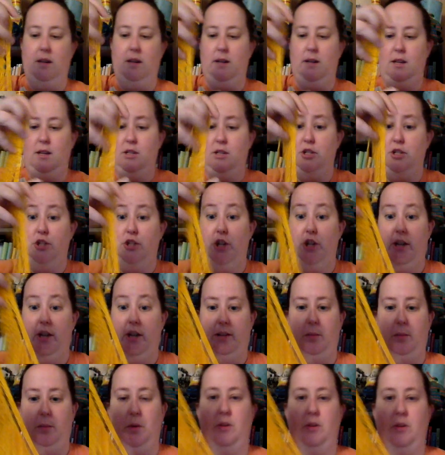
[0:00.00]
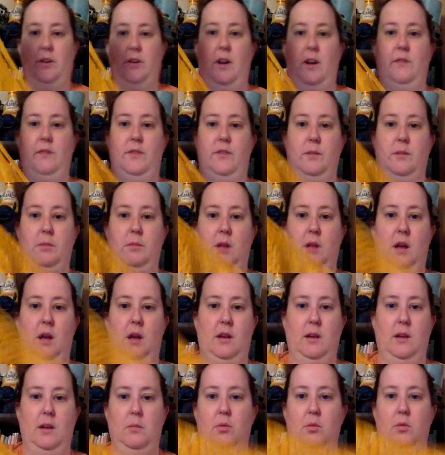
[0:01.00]
and I just pulled it off the
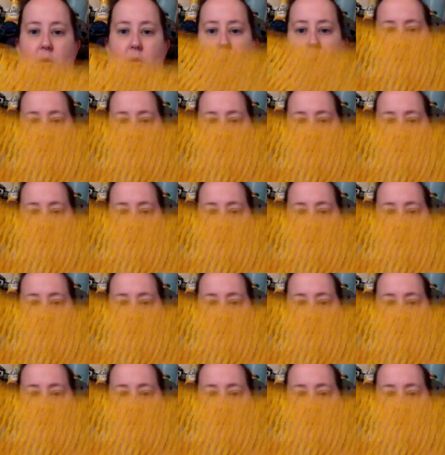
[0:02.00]
blocking board,